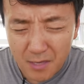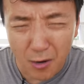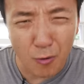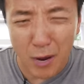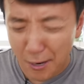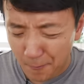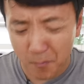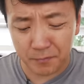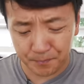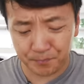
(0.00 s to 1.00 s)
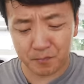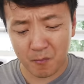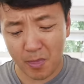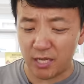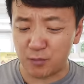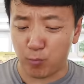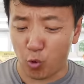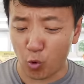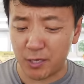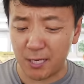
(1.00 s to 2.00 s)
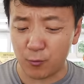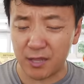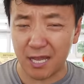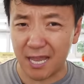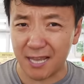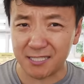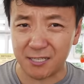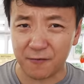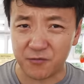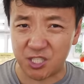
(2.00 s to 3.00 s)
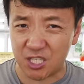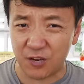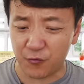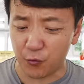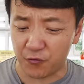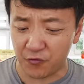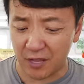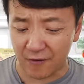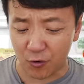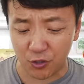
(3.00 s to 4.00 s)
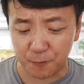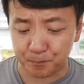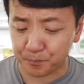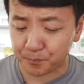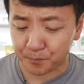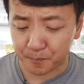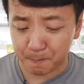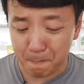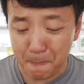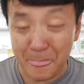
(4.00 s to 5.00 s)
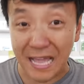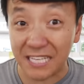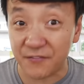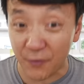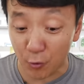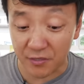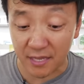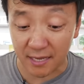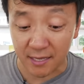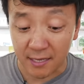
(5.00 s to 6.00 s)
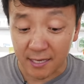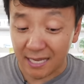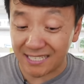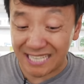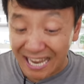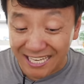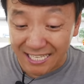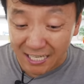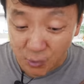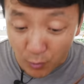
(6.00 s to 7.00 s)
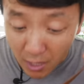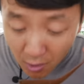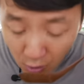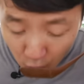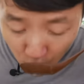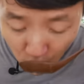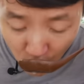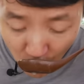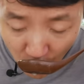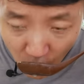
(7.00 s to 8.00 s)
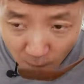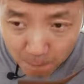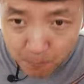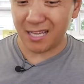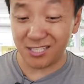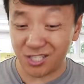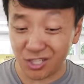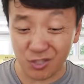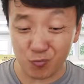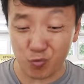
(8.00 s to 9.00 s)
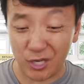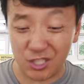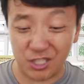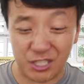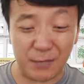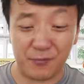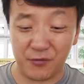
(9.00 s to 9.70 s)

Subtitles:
Oh, wow. It's porky with a hint of seafood flavor. It's very thick. It's eggy as well. It's such a rich, deep